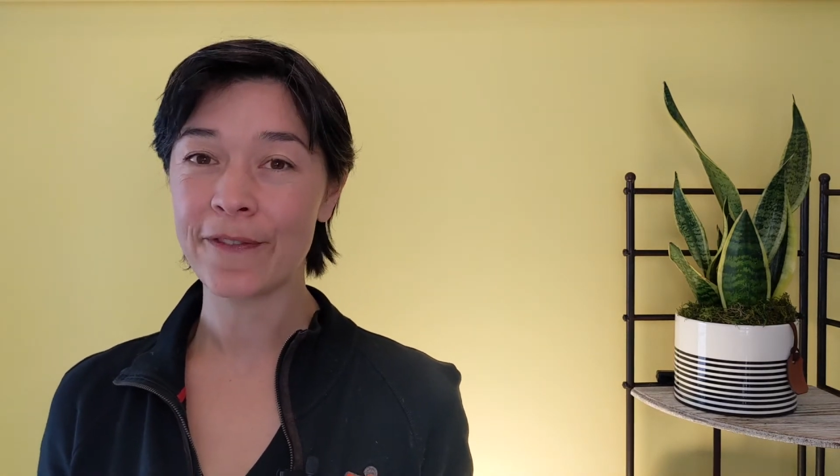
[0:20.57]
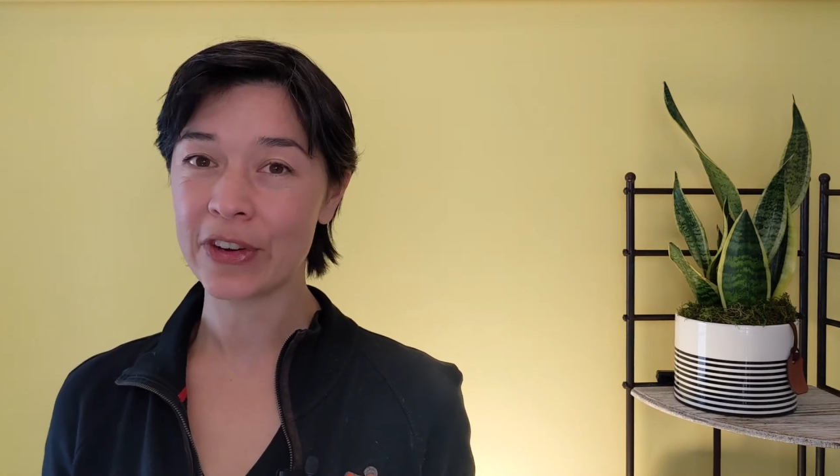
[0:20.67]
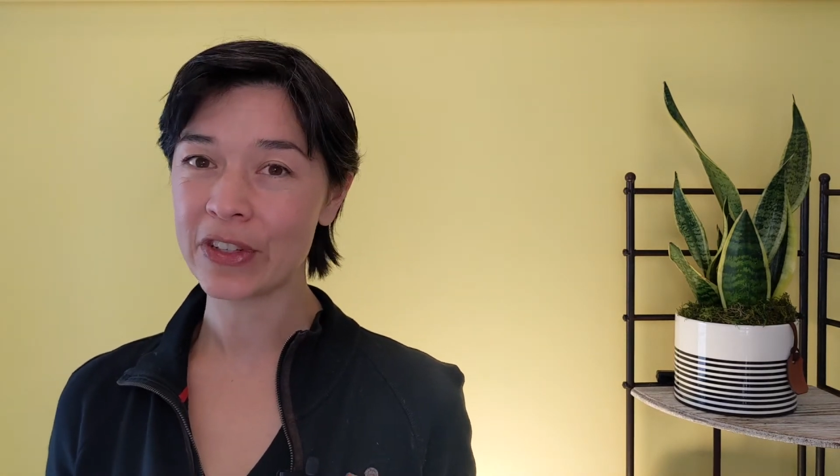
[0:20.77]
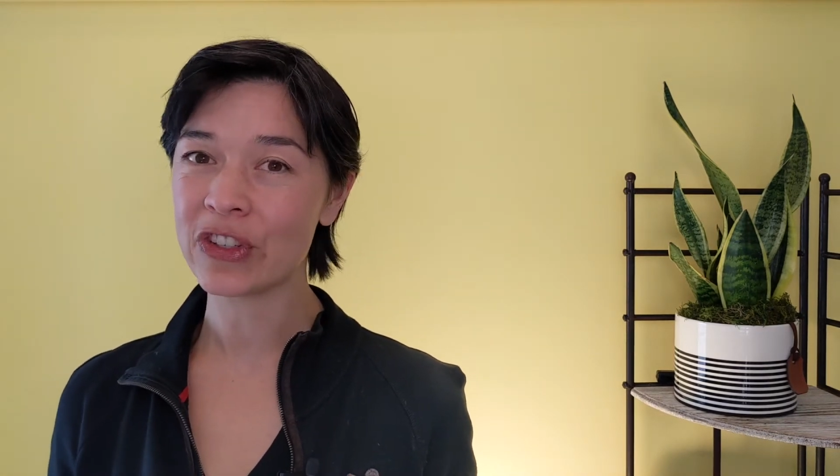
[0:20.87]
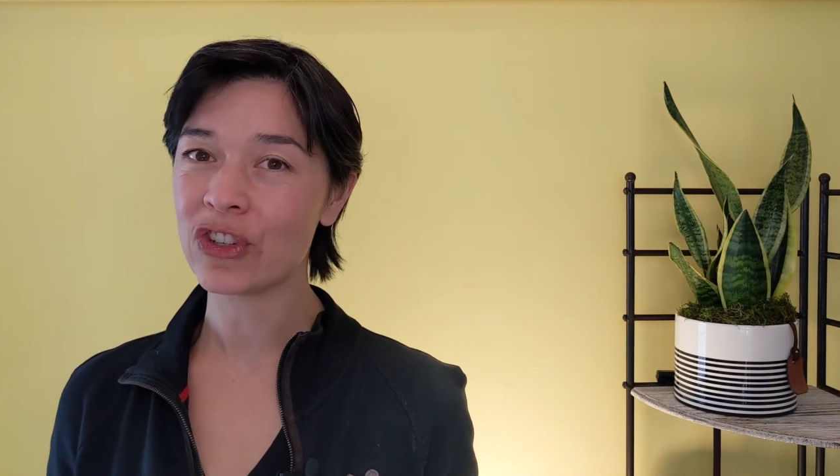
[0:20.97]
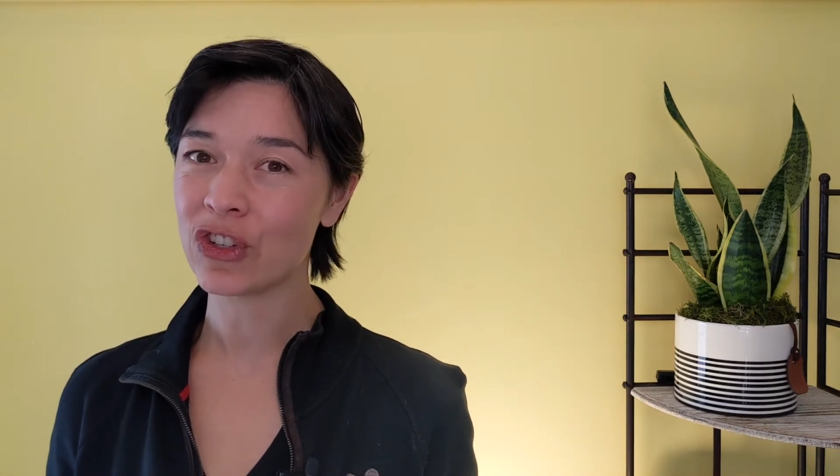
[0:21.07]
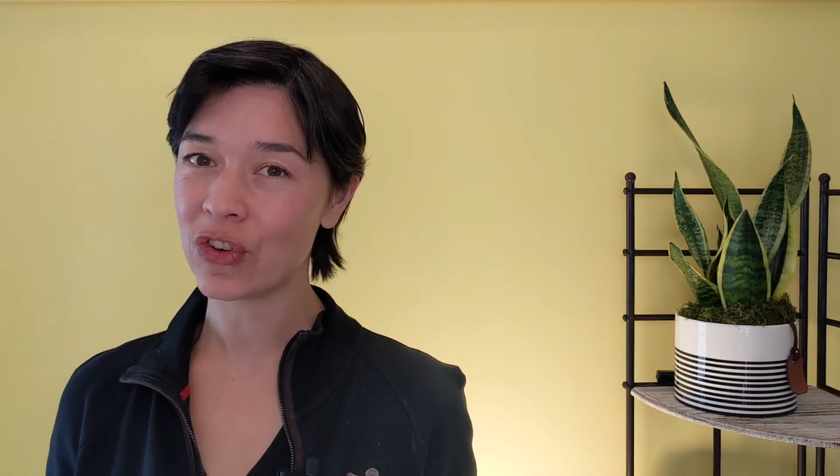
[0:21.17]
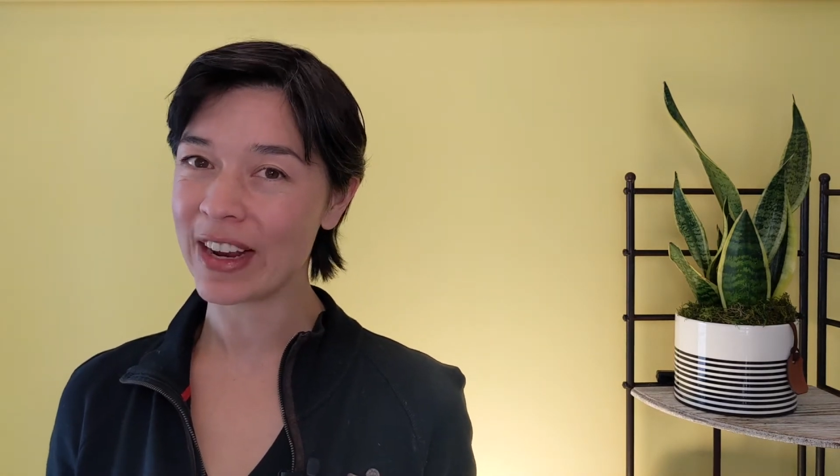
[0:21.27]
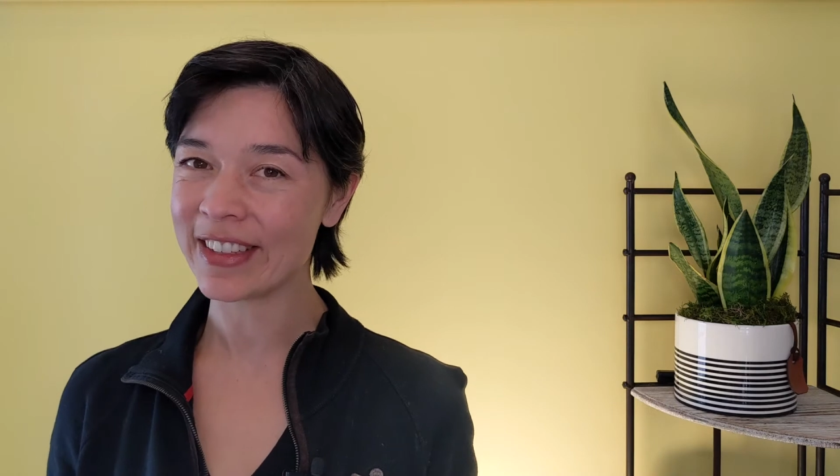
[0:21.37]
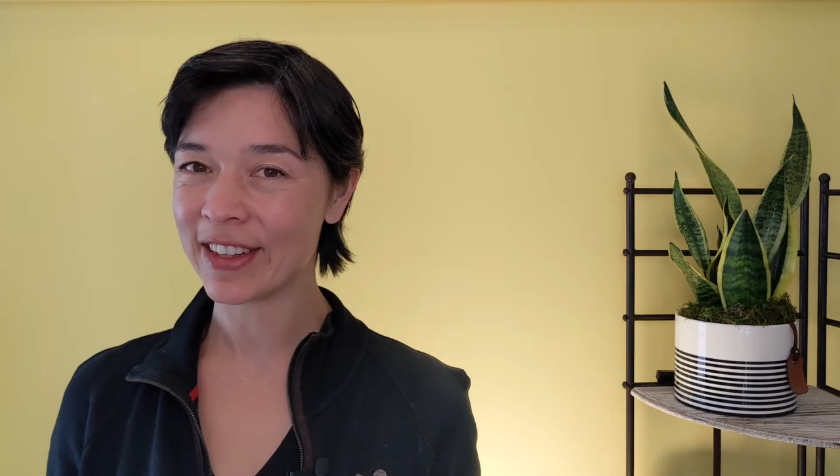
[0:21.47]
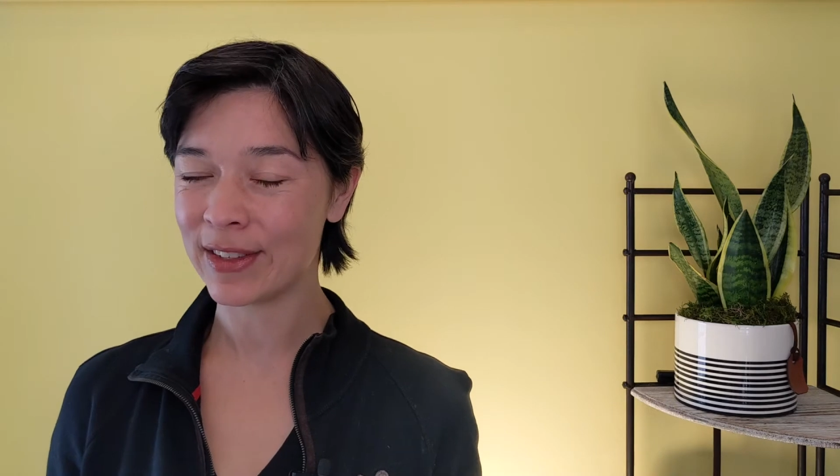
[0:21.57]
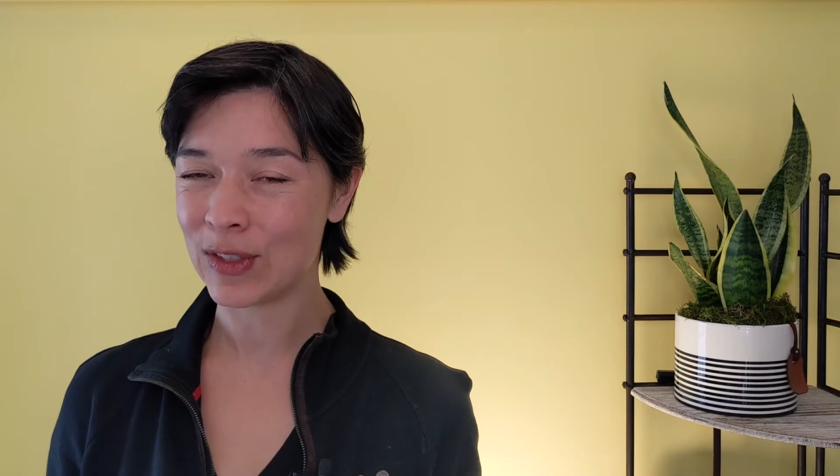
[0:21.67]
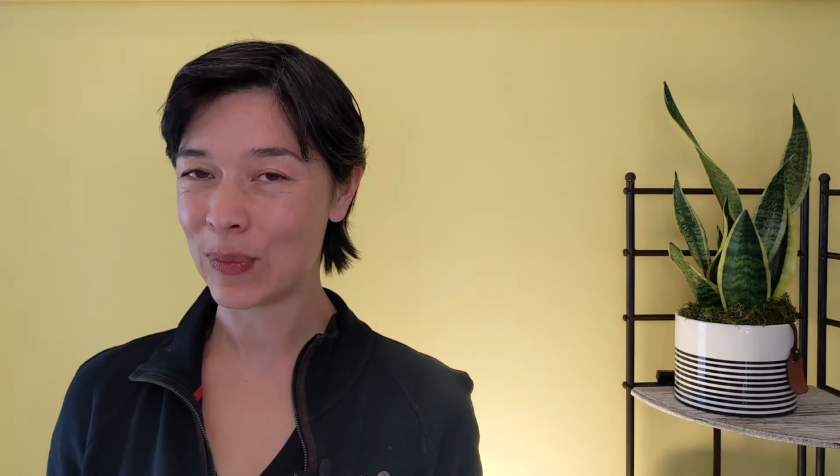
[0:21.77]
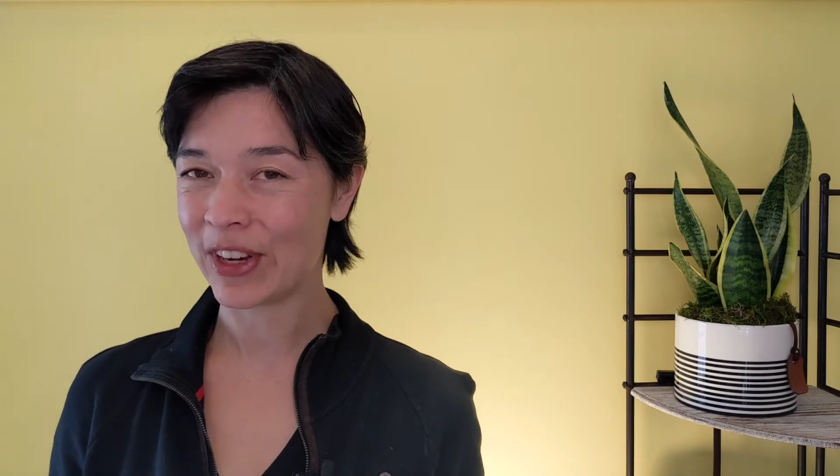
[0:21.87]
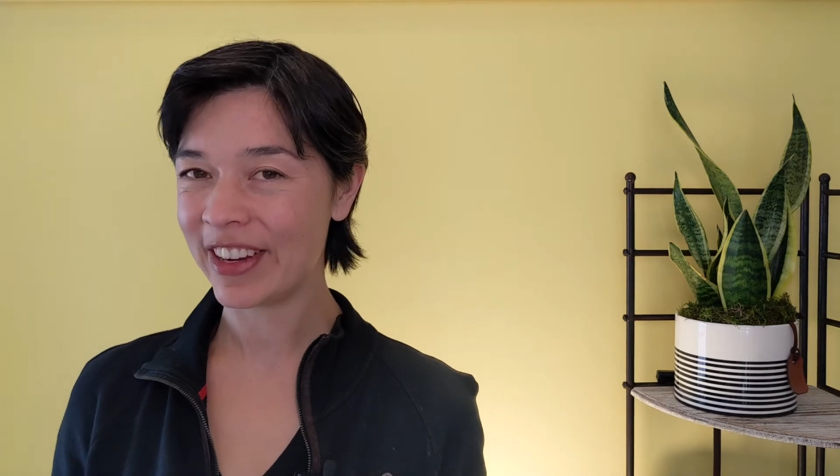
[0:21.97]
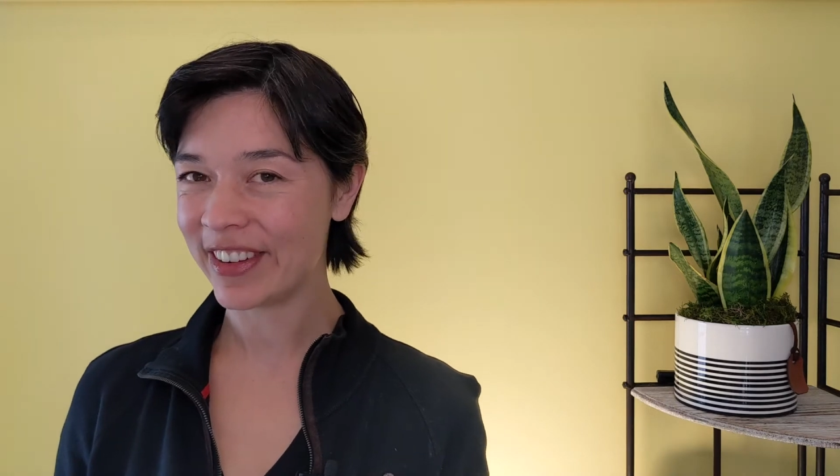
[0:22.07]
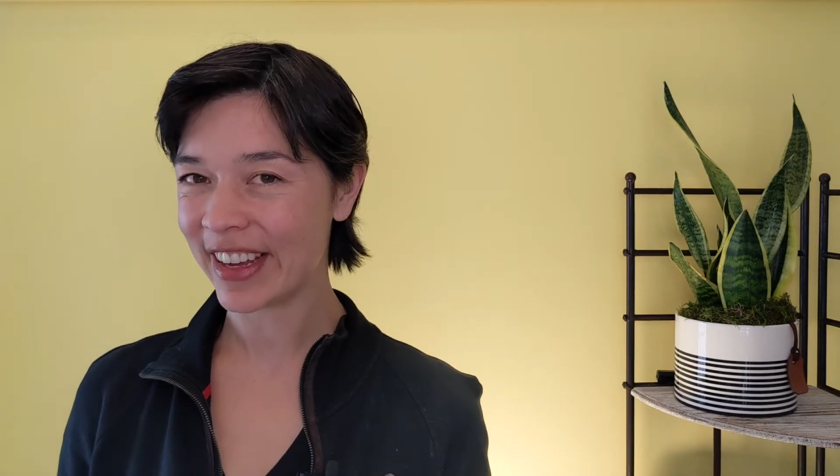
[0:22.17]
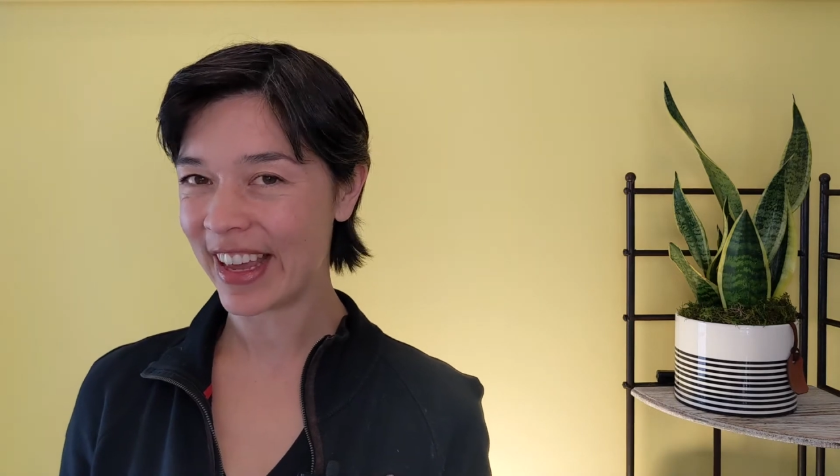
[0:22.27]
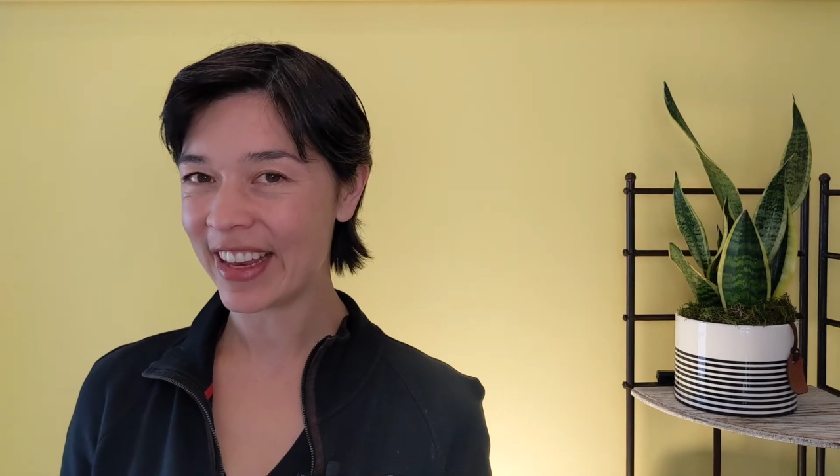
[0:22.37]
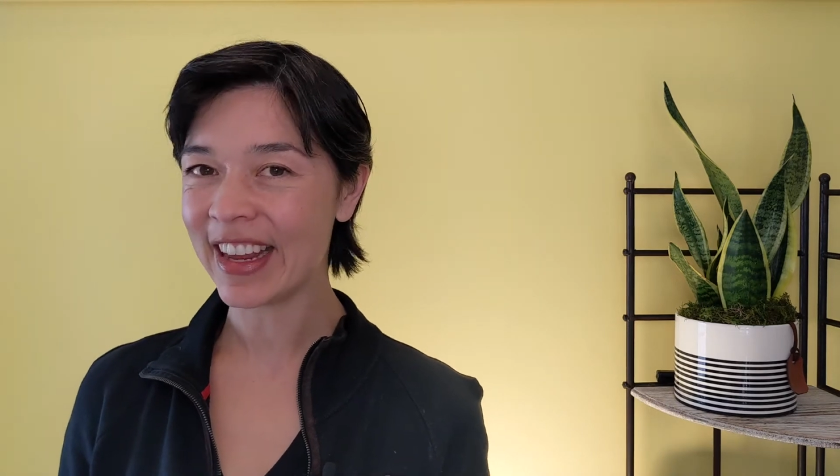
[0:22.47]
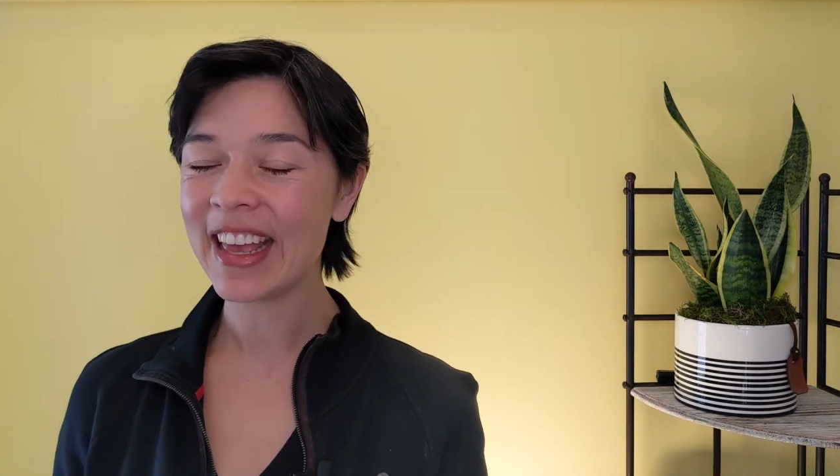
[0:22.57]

first direct-to-consumer hearing aid.